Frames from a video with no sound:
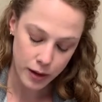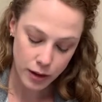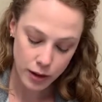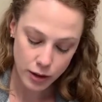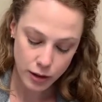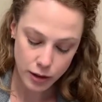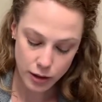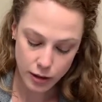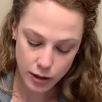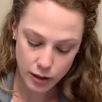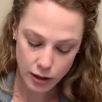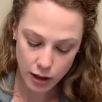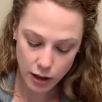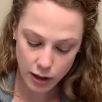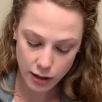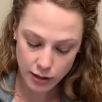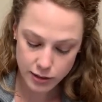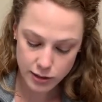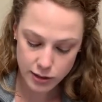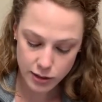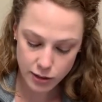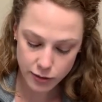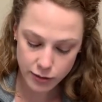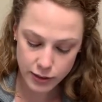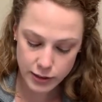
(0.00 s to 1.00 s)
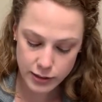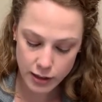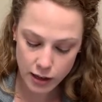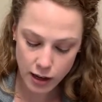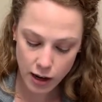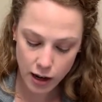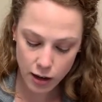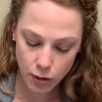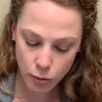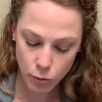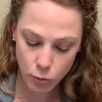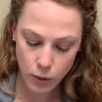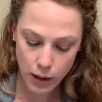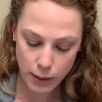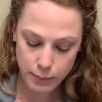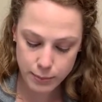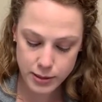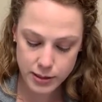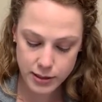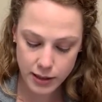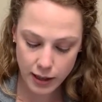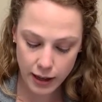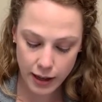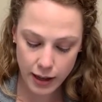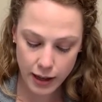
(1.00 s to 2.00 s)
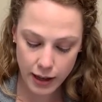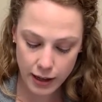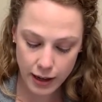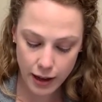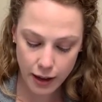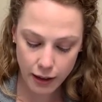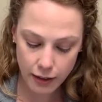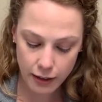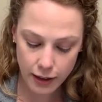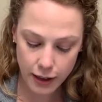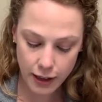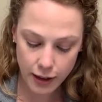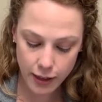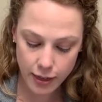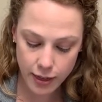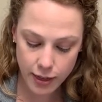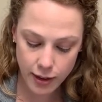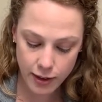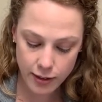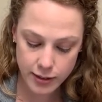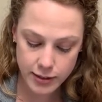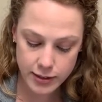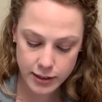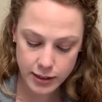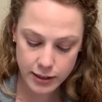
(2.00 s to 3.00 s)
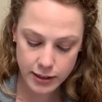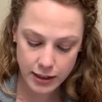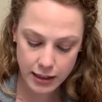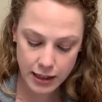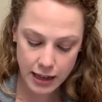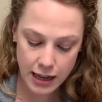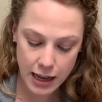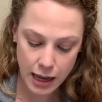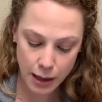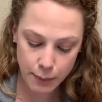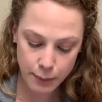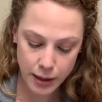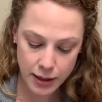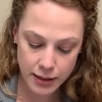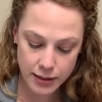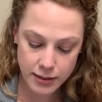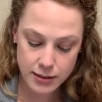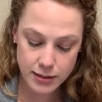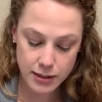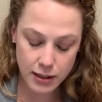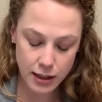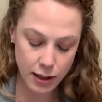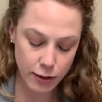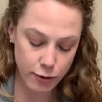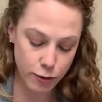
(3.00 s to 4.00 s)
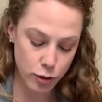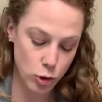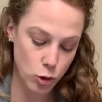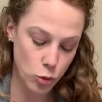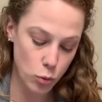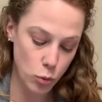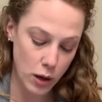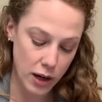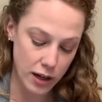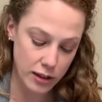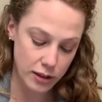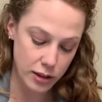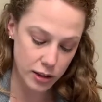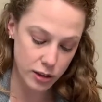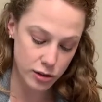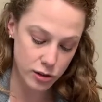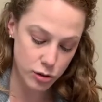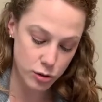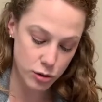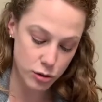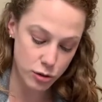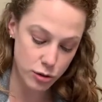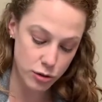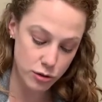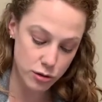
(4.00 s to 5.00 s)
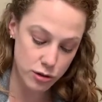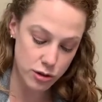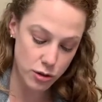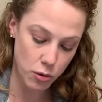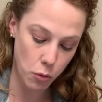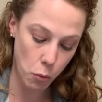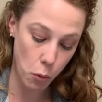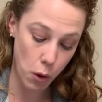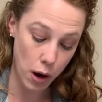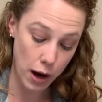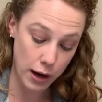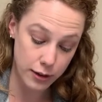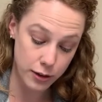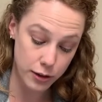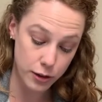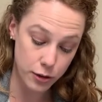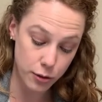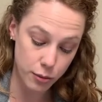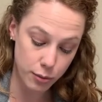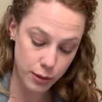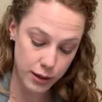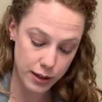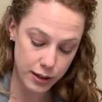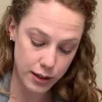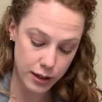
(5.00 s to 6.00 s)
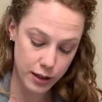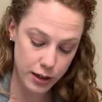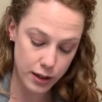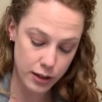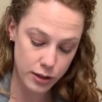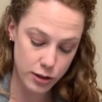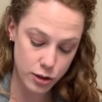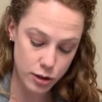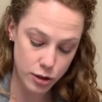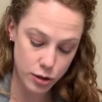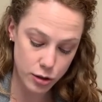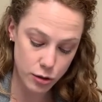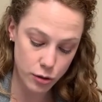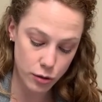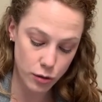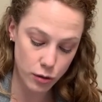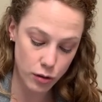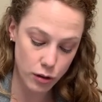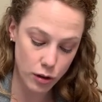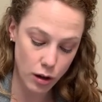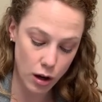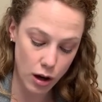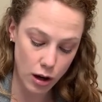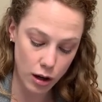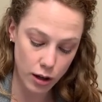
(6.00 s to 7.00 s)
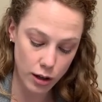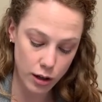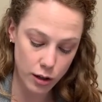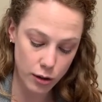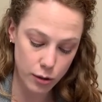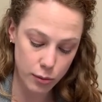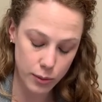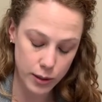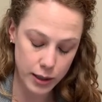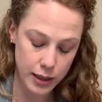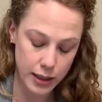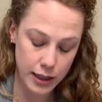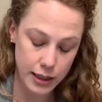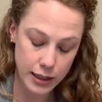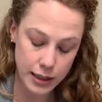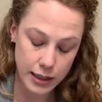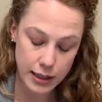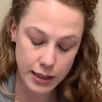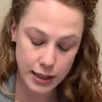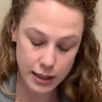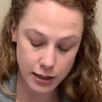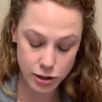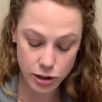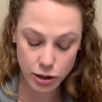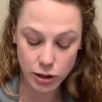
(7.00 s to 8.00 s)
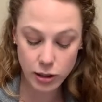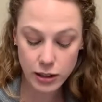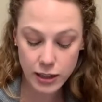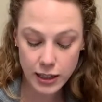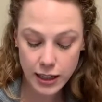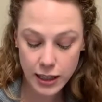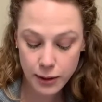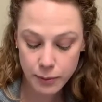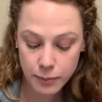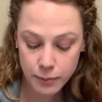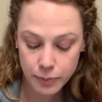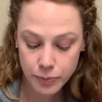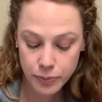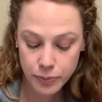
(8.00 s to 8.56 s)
You can also visit our website, and I'll link this in the comments, if you want to use Wandu Reader to log your reading digitally.